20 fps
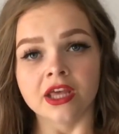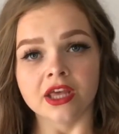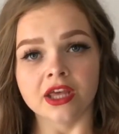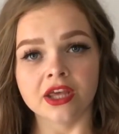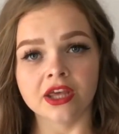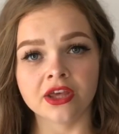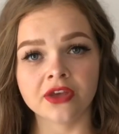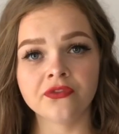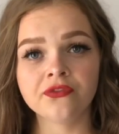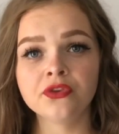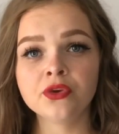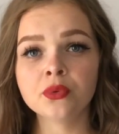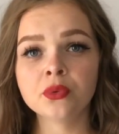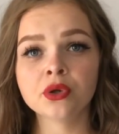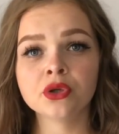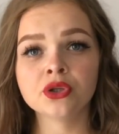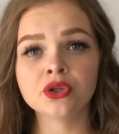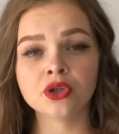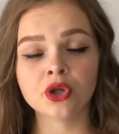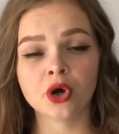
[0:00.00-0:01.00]
If you
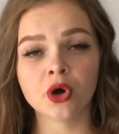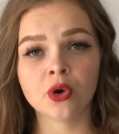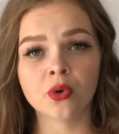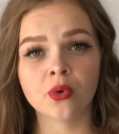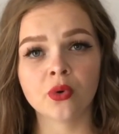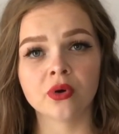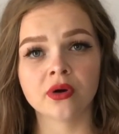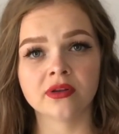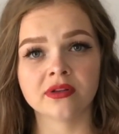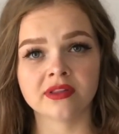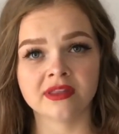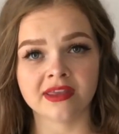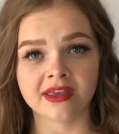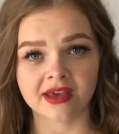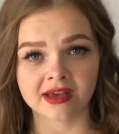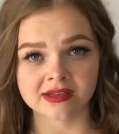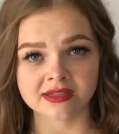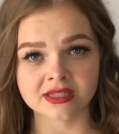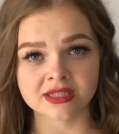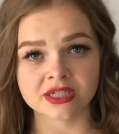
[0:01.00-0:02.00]
want to know the
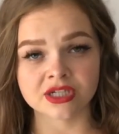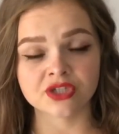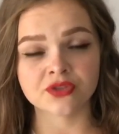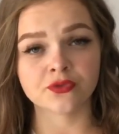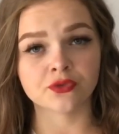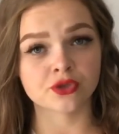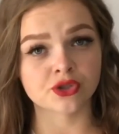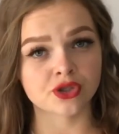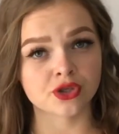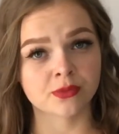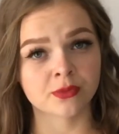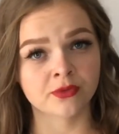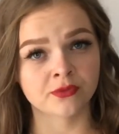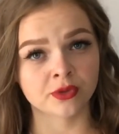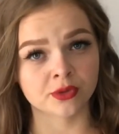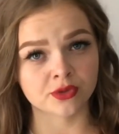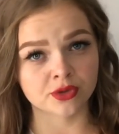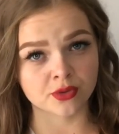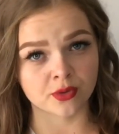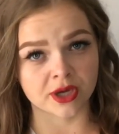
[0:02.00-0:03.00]
answers for some of
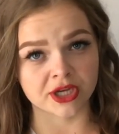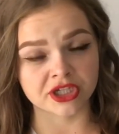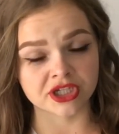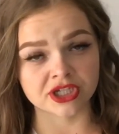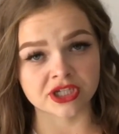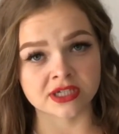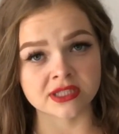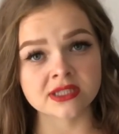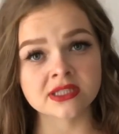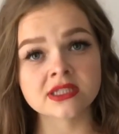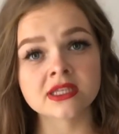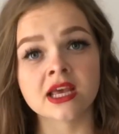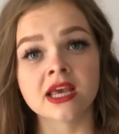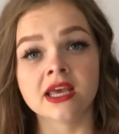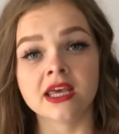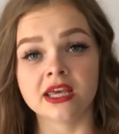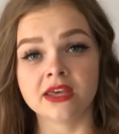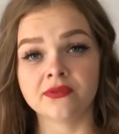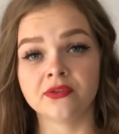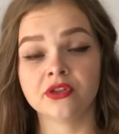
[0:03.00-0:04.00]
those questions,
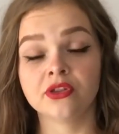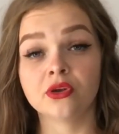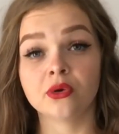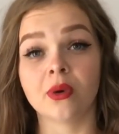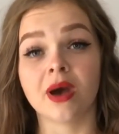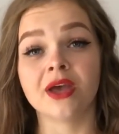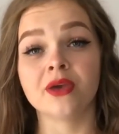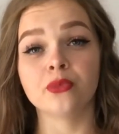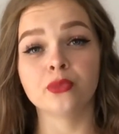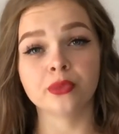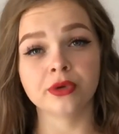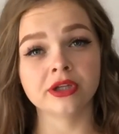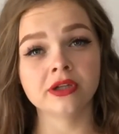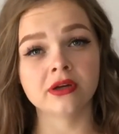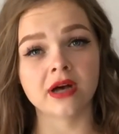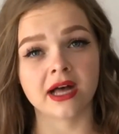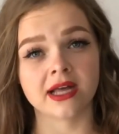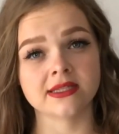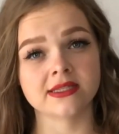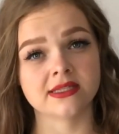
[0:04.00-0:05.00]
even though I will
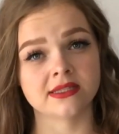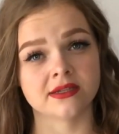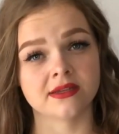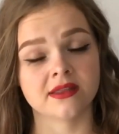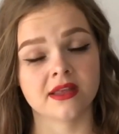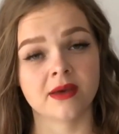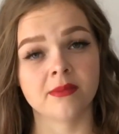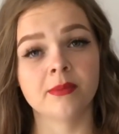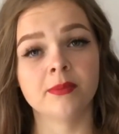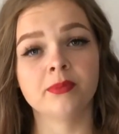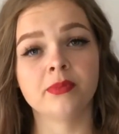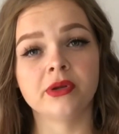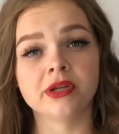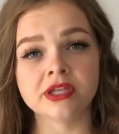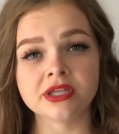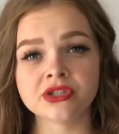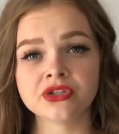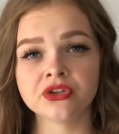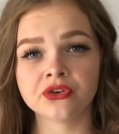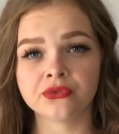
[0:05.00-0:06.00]
answer them,
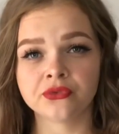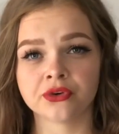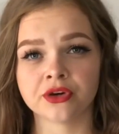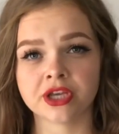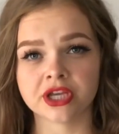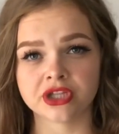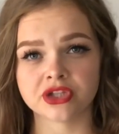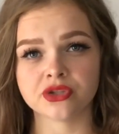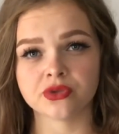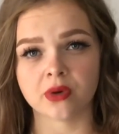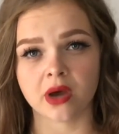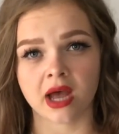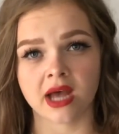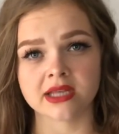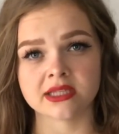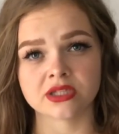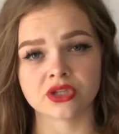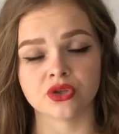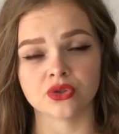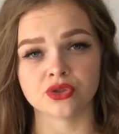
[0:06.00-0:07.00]
please don't forget to
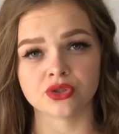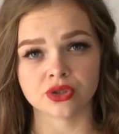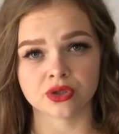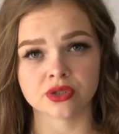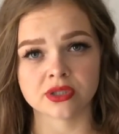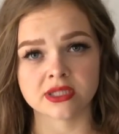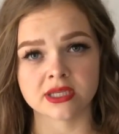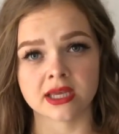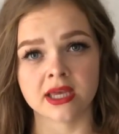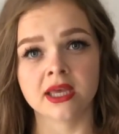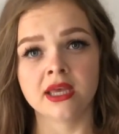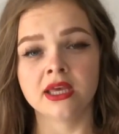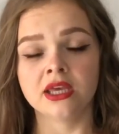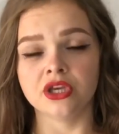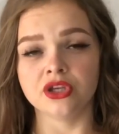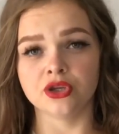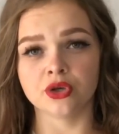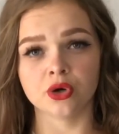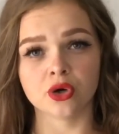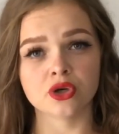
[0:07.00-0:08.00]
ask your doctor
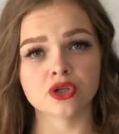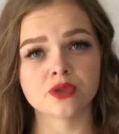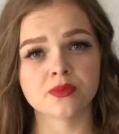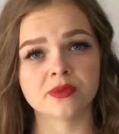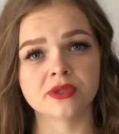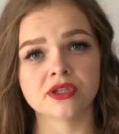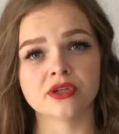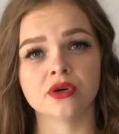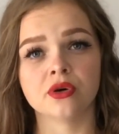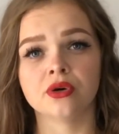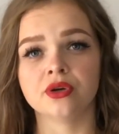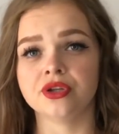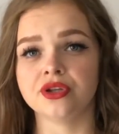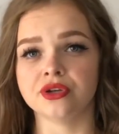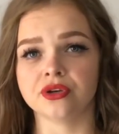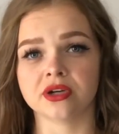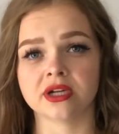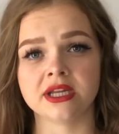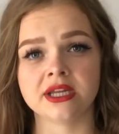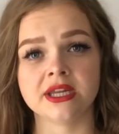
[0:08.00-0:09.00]
in your hospital or in
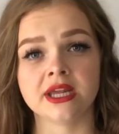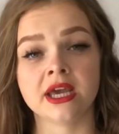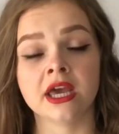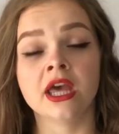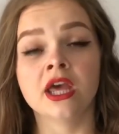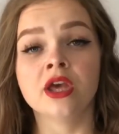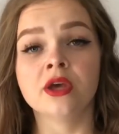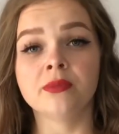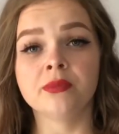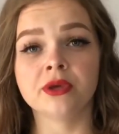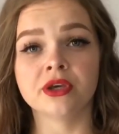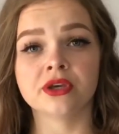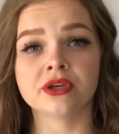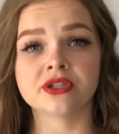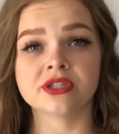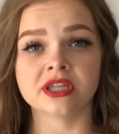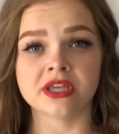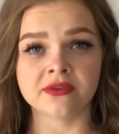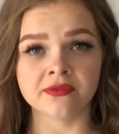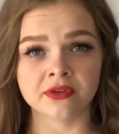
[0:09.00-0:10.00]
your clinic,
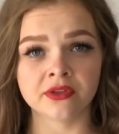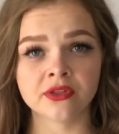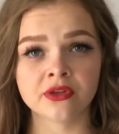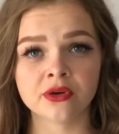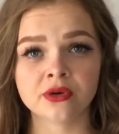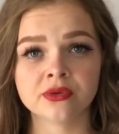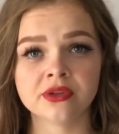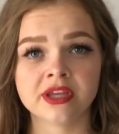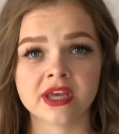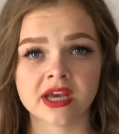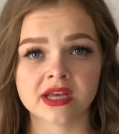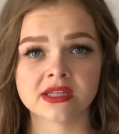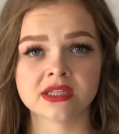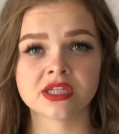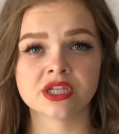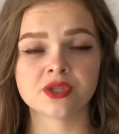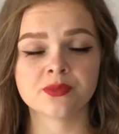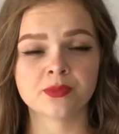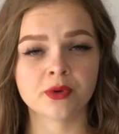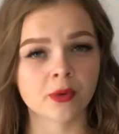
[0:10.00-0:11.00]
because even though the
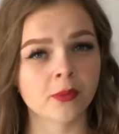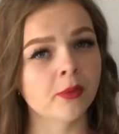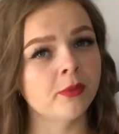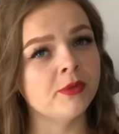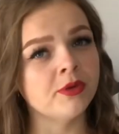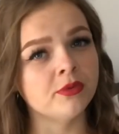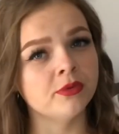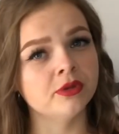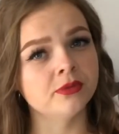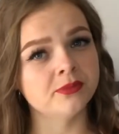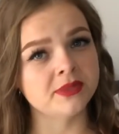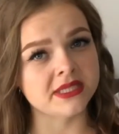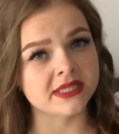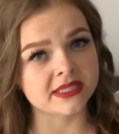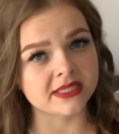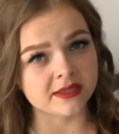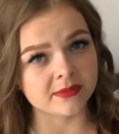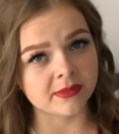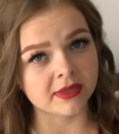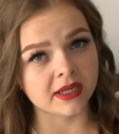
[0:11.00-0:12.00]
answers probably will be
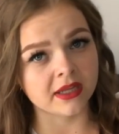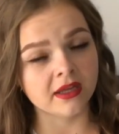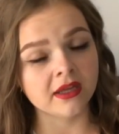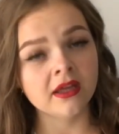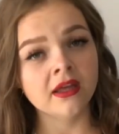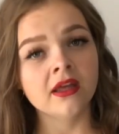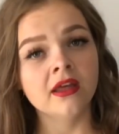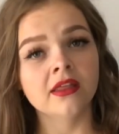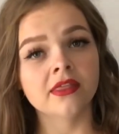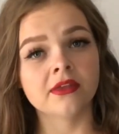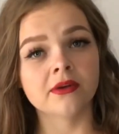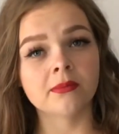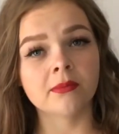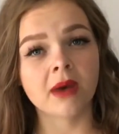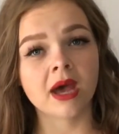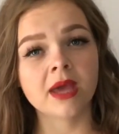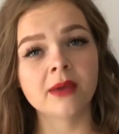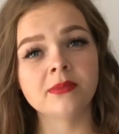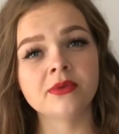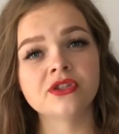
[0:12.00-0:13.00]
similar, there
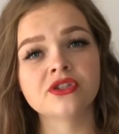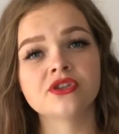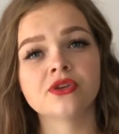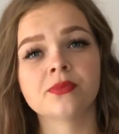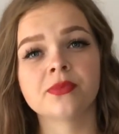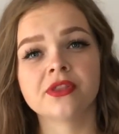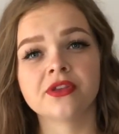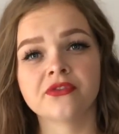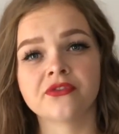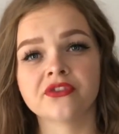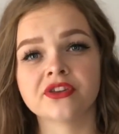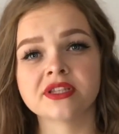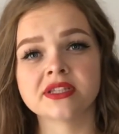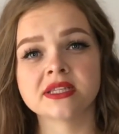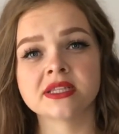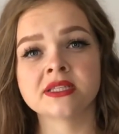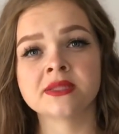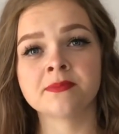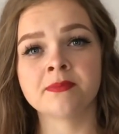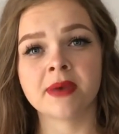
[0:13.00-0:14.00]
might be some
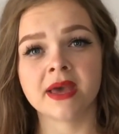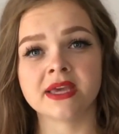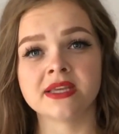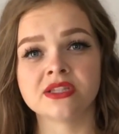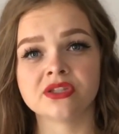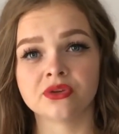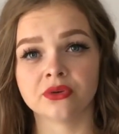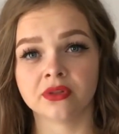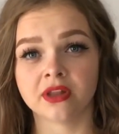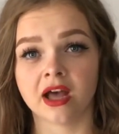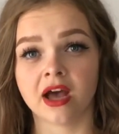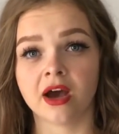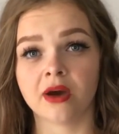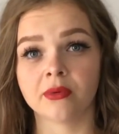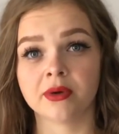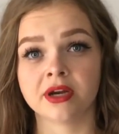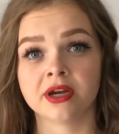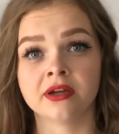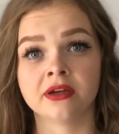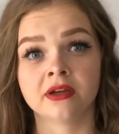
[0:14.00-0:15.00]
differences based on
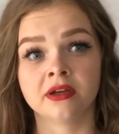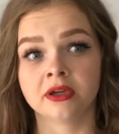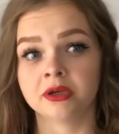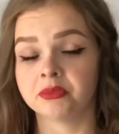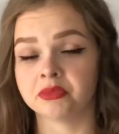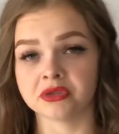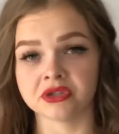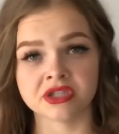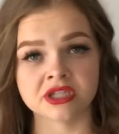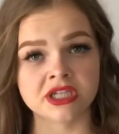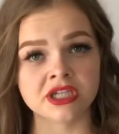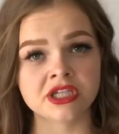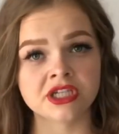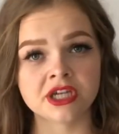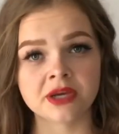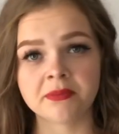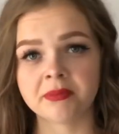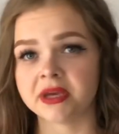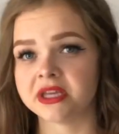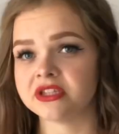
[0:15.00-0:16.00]
our
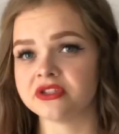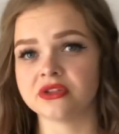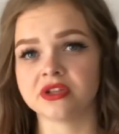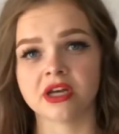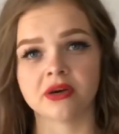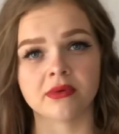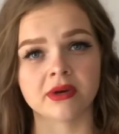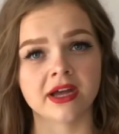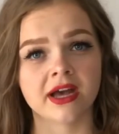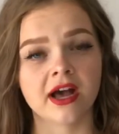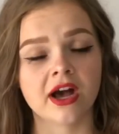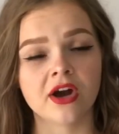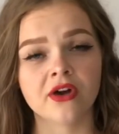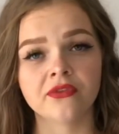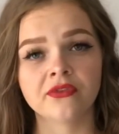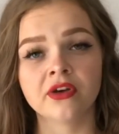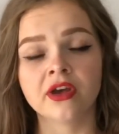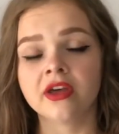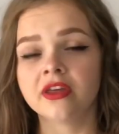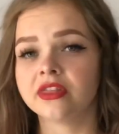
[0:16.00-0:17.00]
procedure, based on our
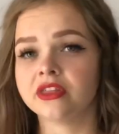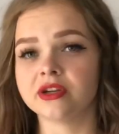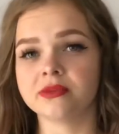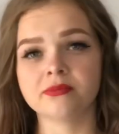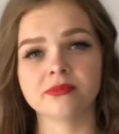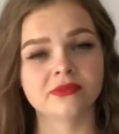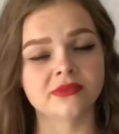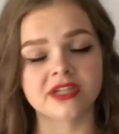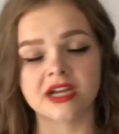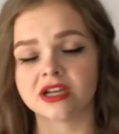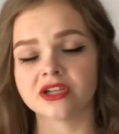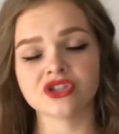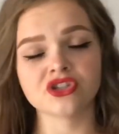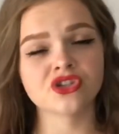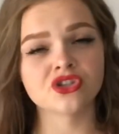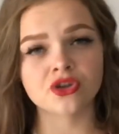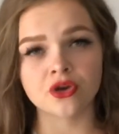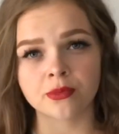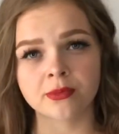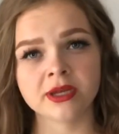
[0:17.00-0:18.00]
health. There are
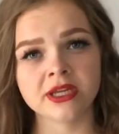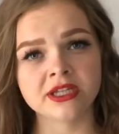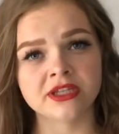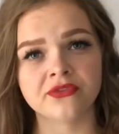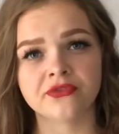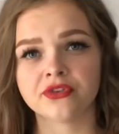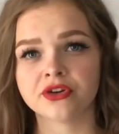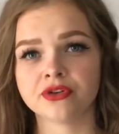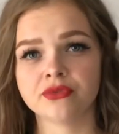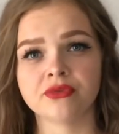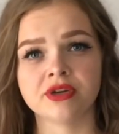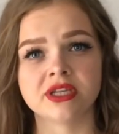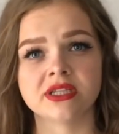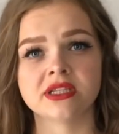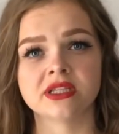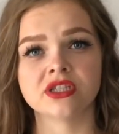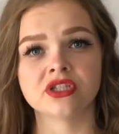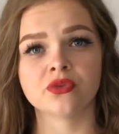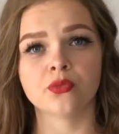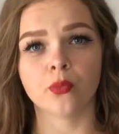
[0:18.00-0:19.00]
so many different
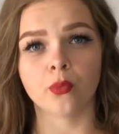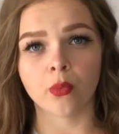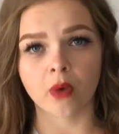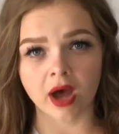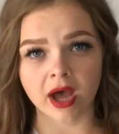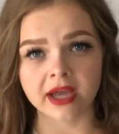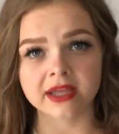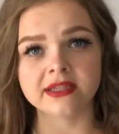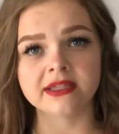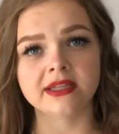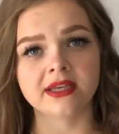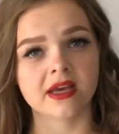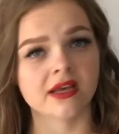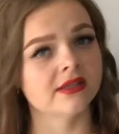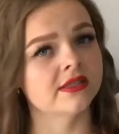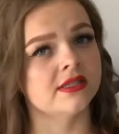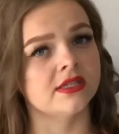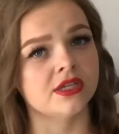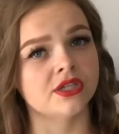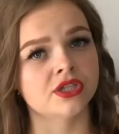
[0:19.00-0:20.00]
reasons why the
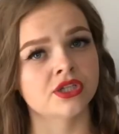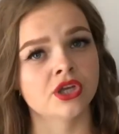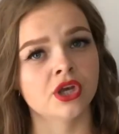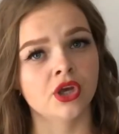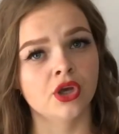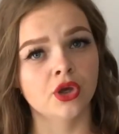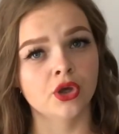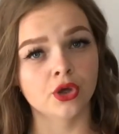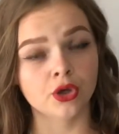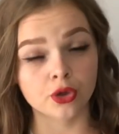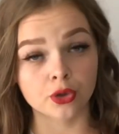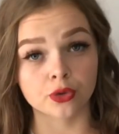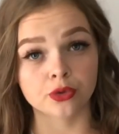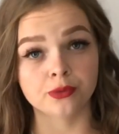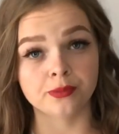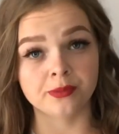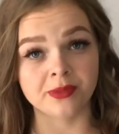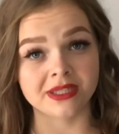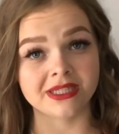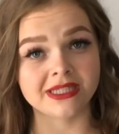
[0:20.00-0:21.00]
answers
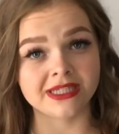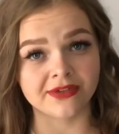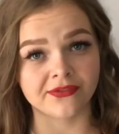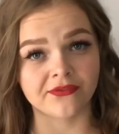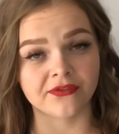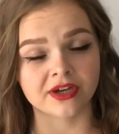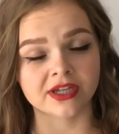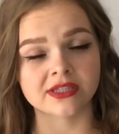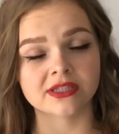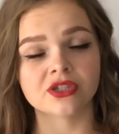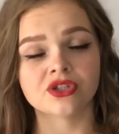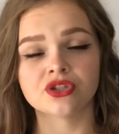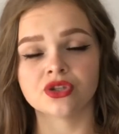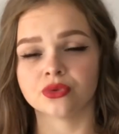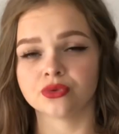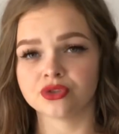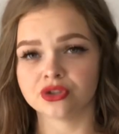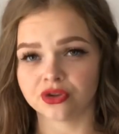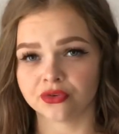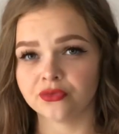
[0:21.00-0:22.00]
could be different. So
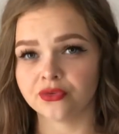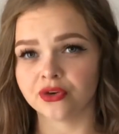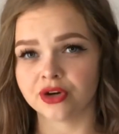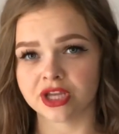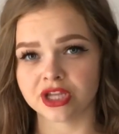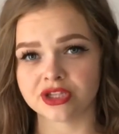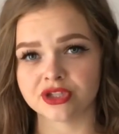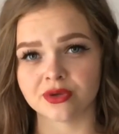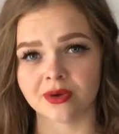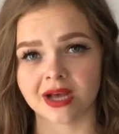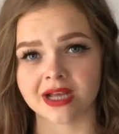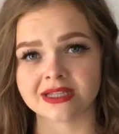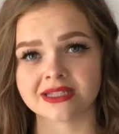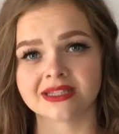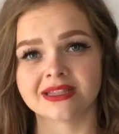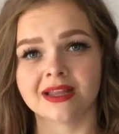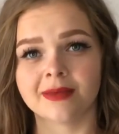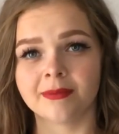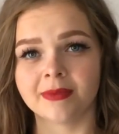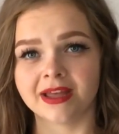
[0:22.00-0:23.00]
don't forget to ask
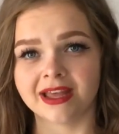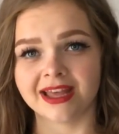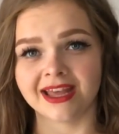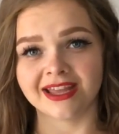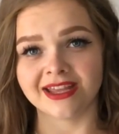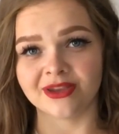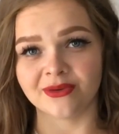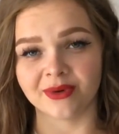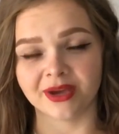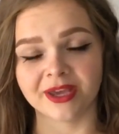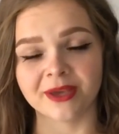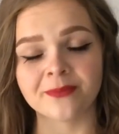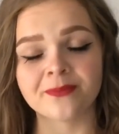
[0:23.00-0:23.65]
them anyway.